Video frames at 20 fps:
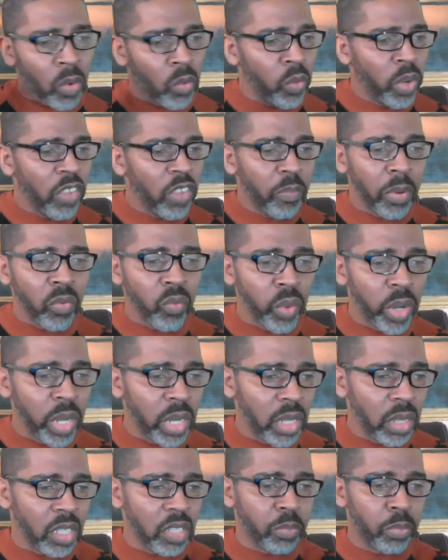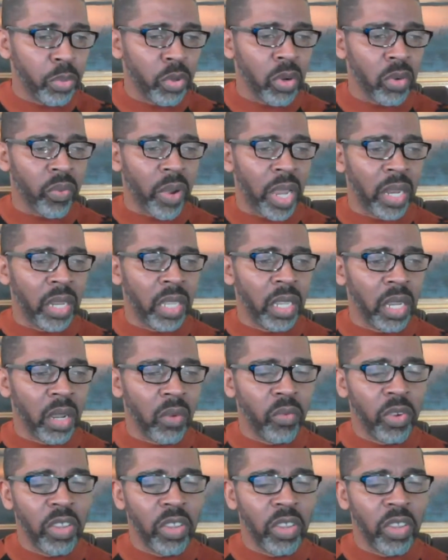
we've been reading this book right here.